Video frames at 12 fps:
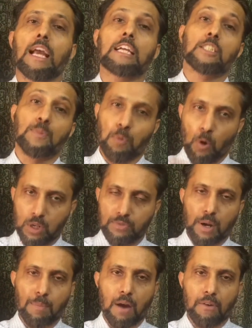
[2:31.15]

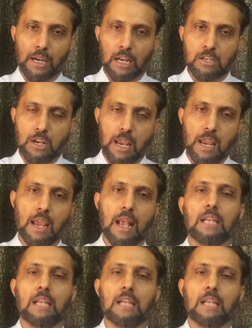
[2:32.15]
exports from our country